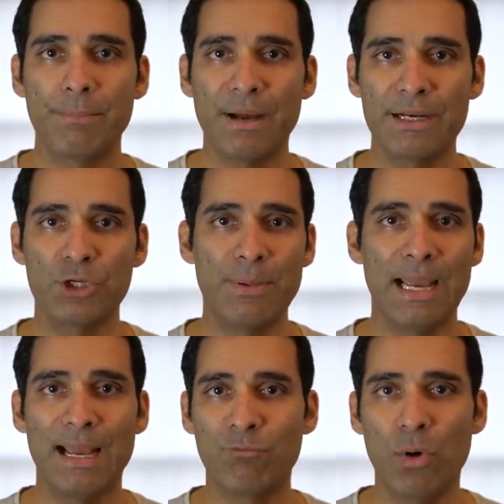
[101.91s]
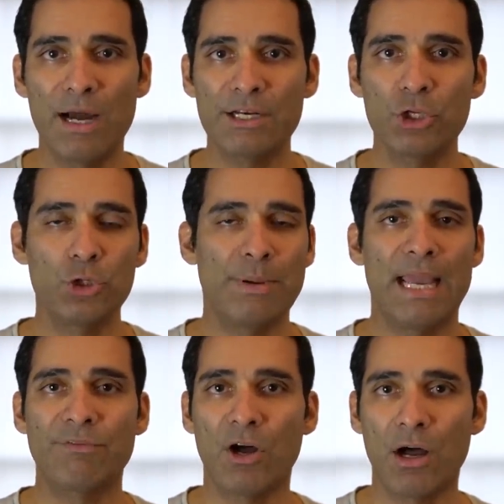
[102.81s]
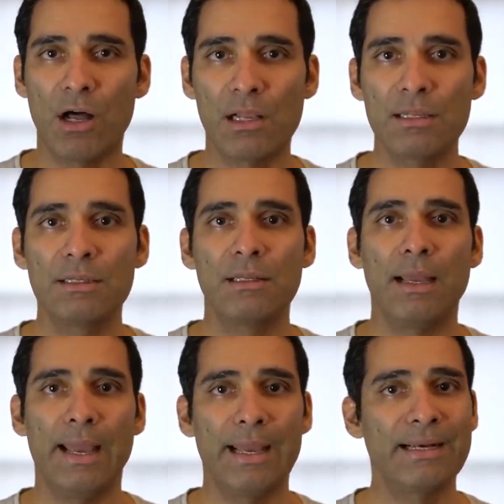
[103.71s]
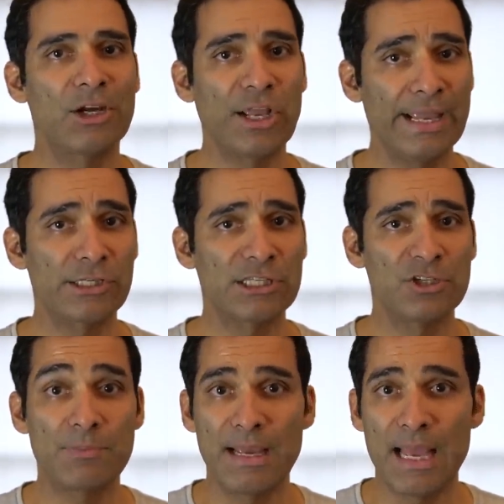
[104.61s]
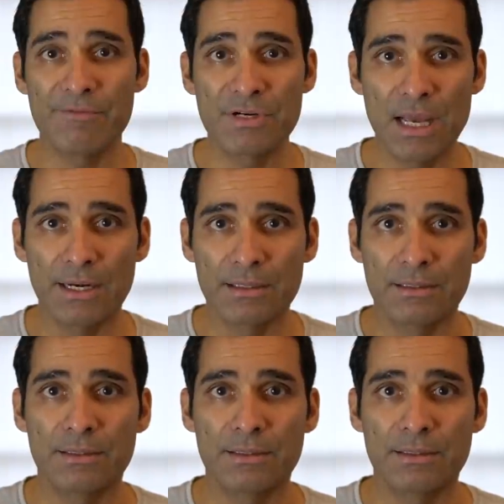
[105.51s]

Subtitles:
but you may have one, you may have all, and occasionally you may have none.